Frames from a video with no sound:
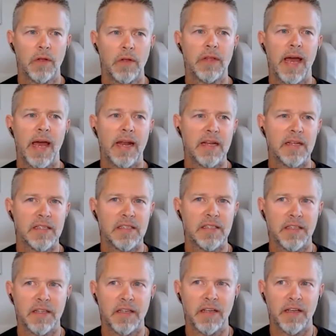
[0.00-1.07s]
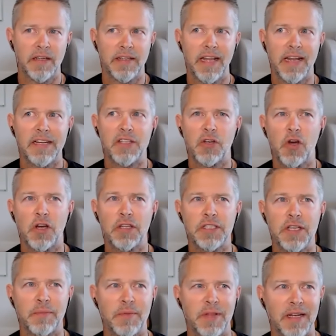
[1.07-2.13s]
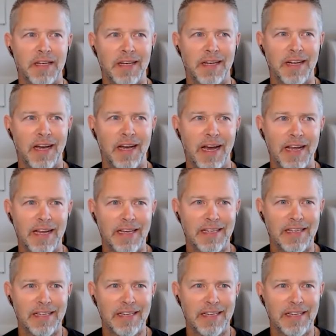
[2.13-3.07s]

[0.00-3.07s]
that is a concept that I